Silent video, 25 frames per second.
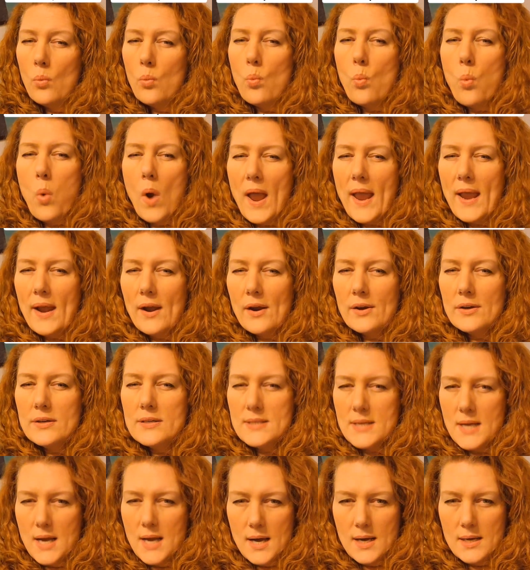Where
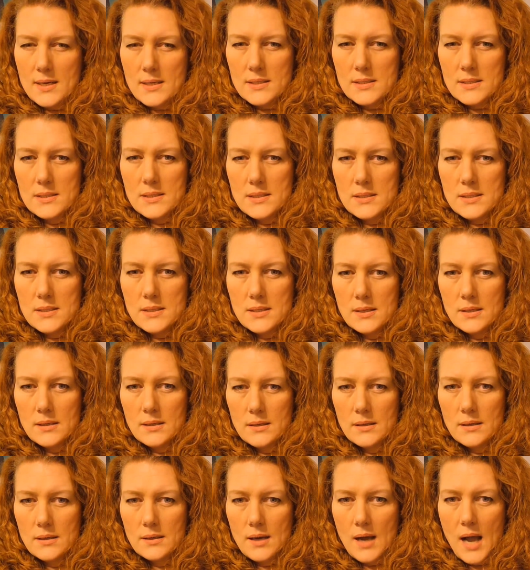does
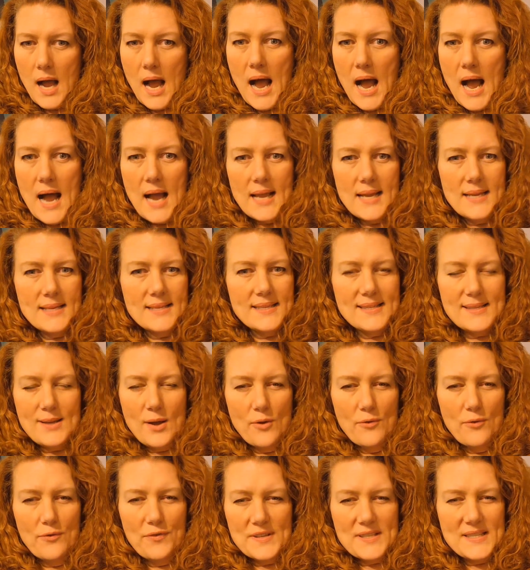high
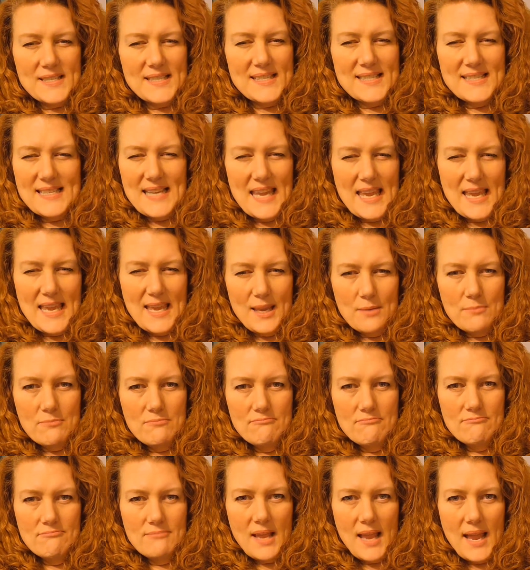
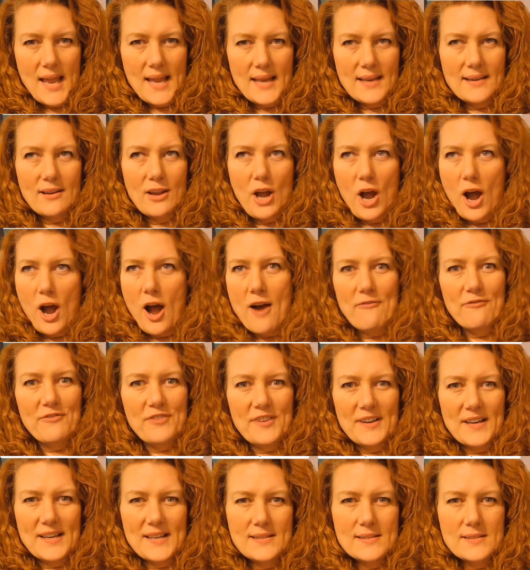self-esteem and
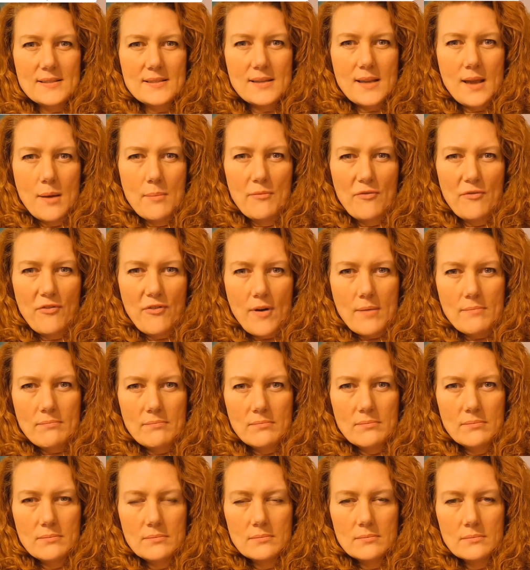confidence come
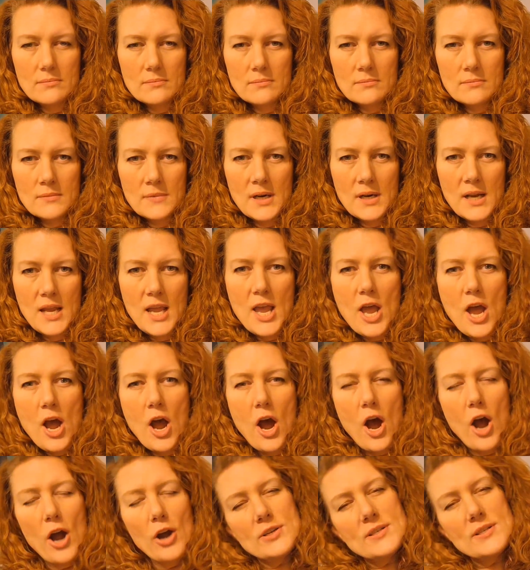from?
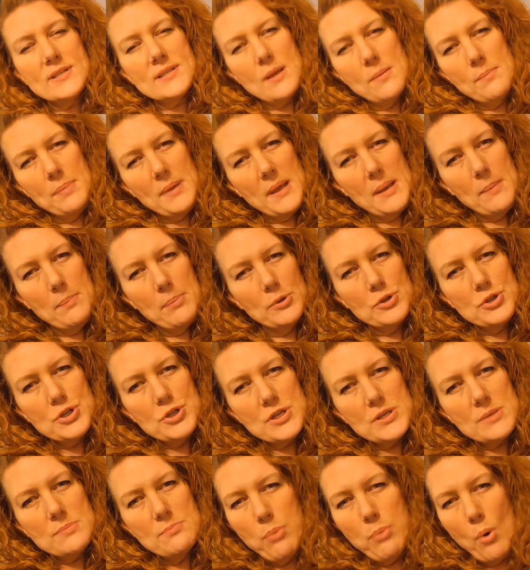Are some people
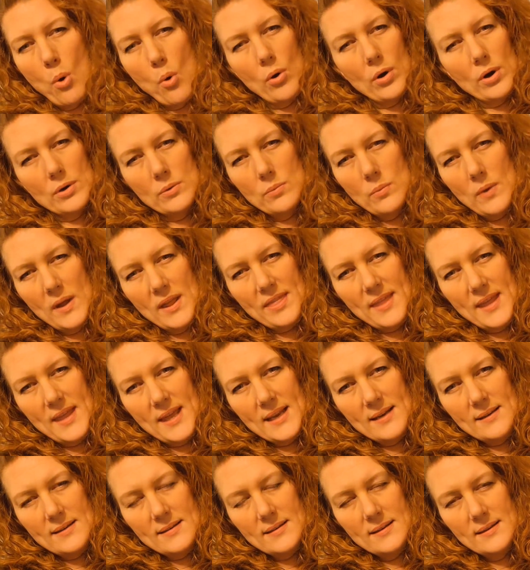just born with
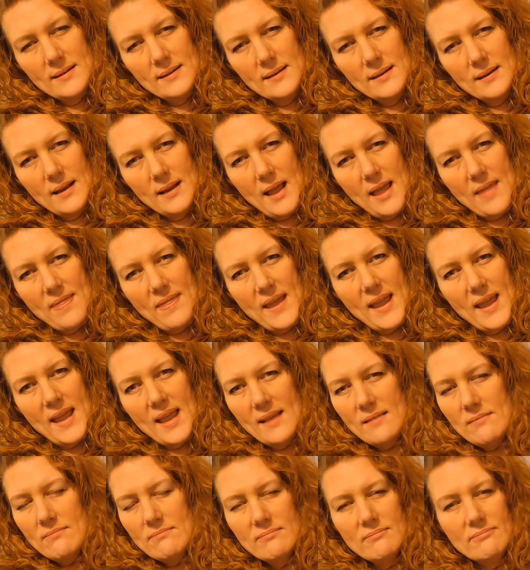it and
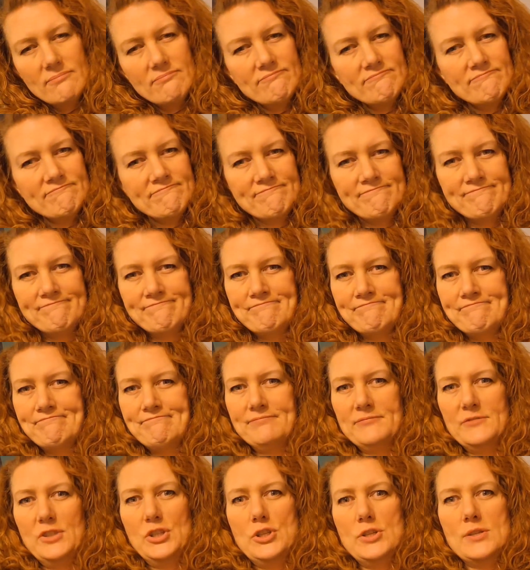they
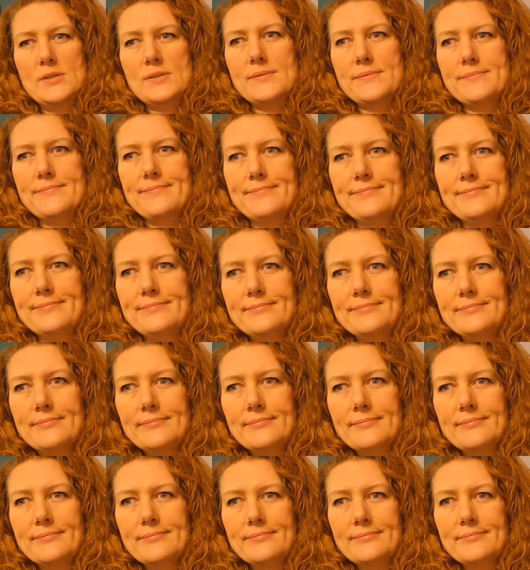just
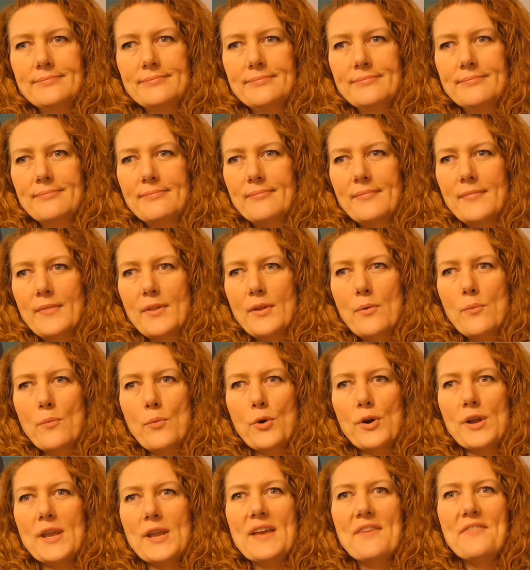
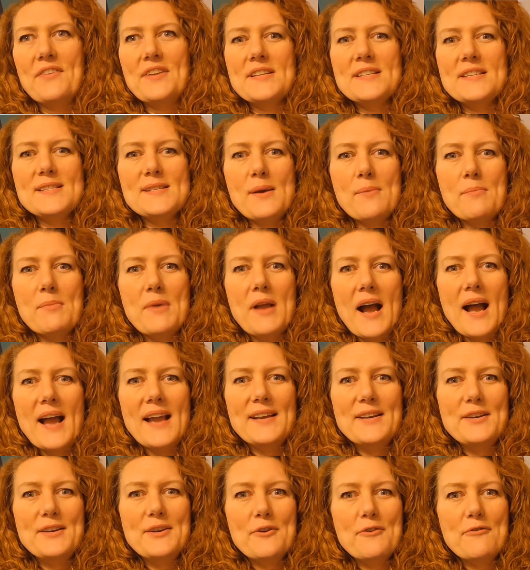were given some
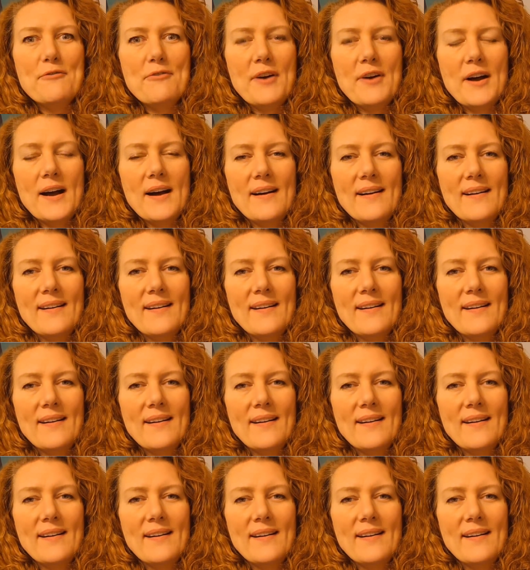kind of